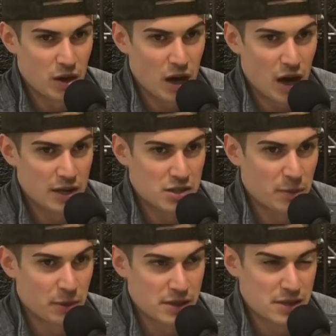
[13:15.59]
I started
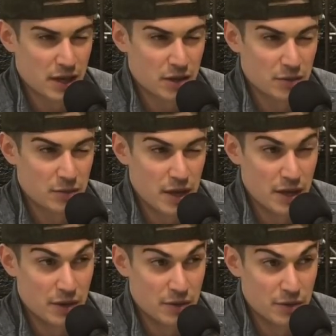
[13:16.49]
playing center
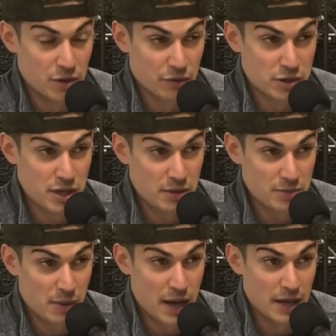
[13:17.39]
in university.
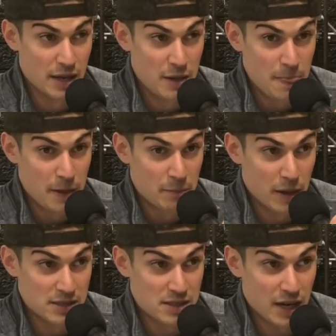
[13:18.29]
My
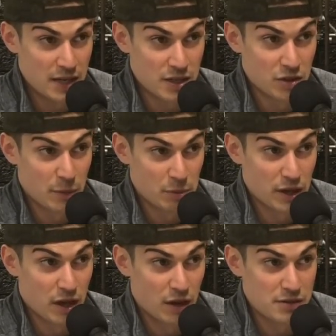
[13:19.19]
second year in the
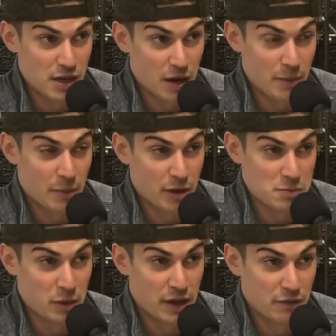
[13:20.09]
playoffs, I remember I was
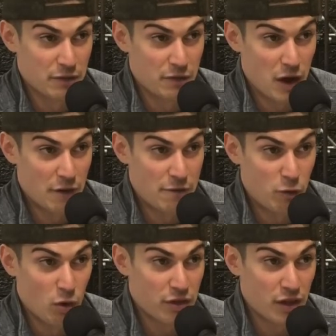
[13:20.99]
playing a
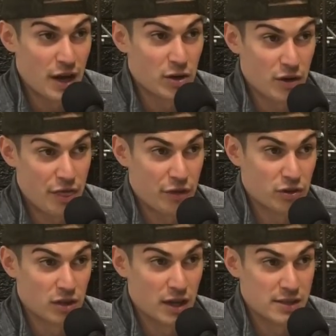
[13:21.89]
fourth line or a
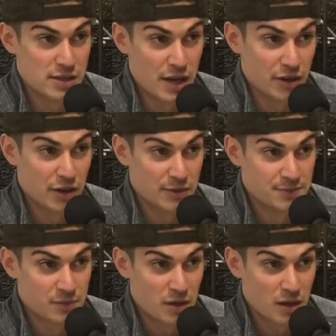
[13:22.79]
third line center
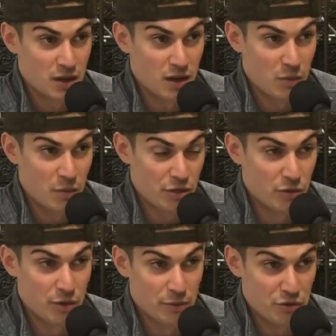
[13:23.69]
through
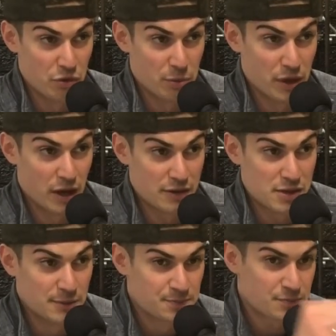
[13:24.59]
the playoffs.
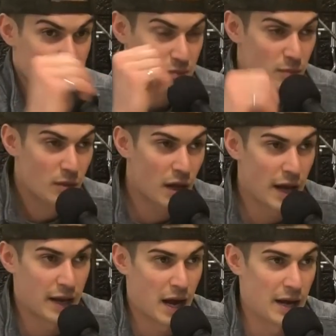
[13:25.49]

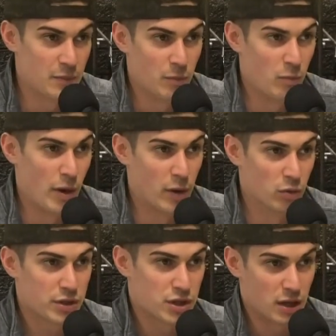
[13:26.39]
And I had, my
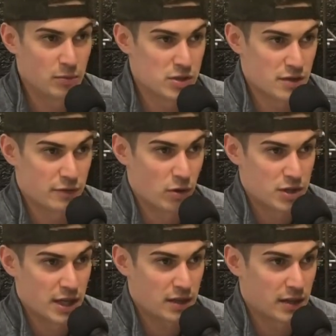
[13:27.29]
only job was to
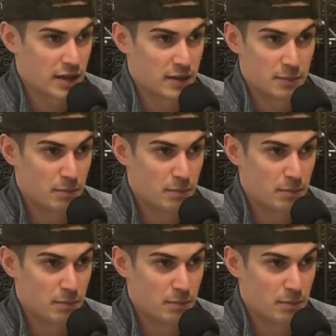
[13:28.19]
forecheck like a,